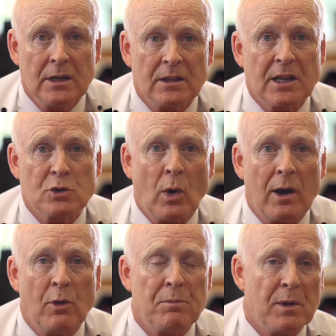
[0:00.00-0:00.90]
That's
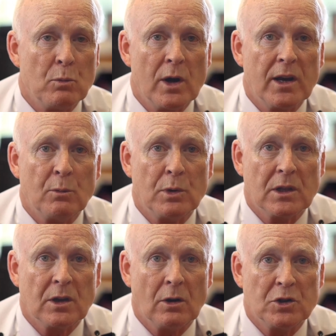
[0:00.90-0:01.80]
why we've been working with
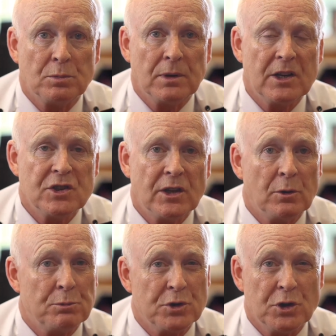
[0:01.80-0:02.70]
the College of Policing,
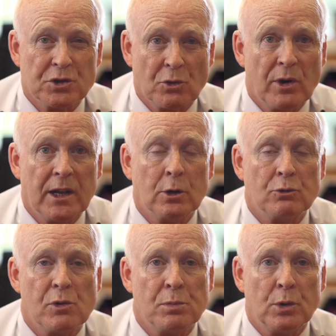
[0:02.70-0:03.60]
who produced a really
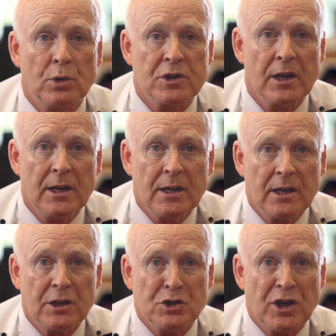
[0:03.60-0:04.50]
good report
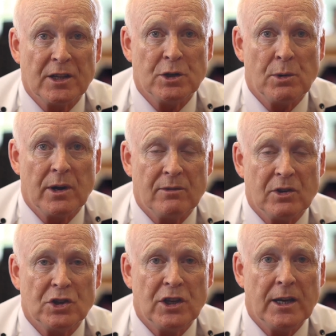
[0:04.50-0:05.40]
in January
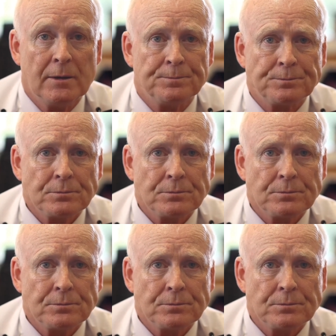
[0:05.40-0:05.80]
this year.